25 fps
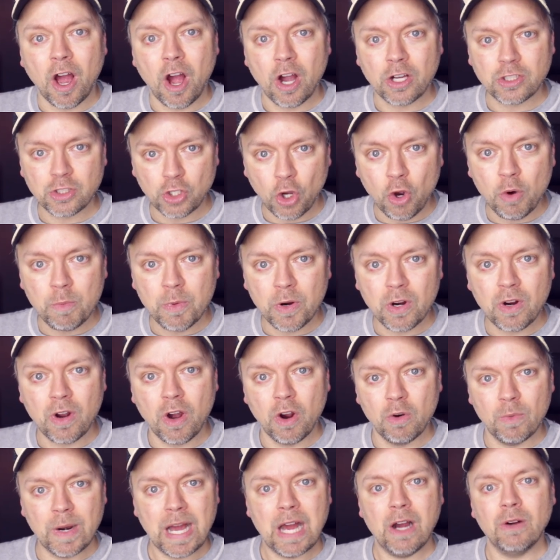October
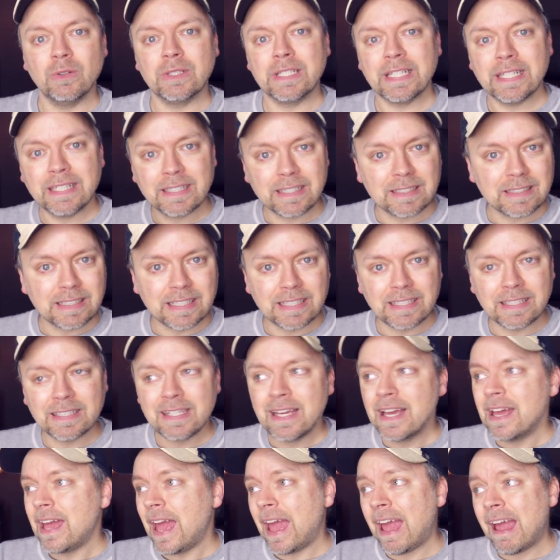around
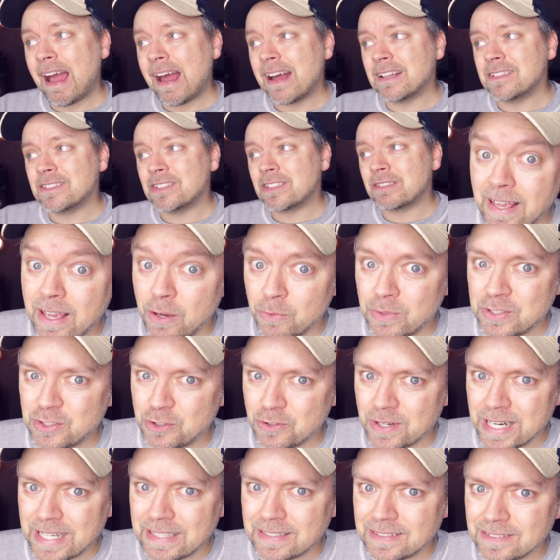Italy, and it was
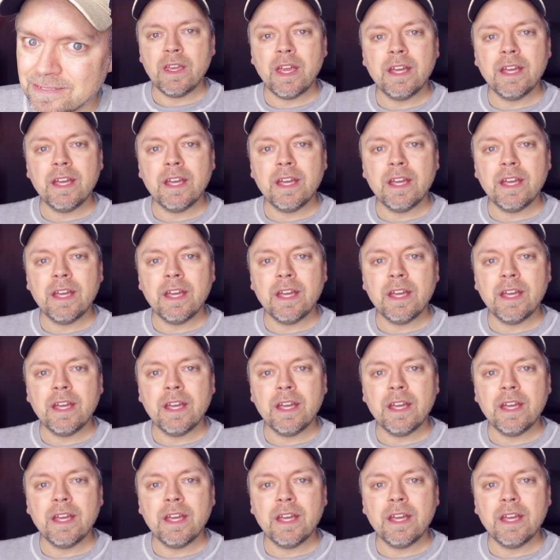great.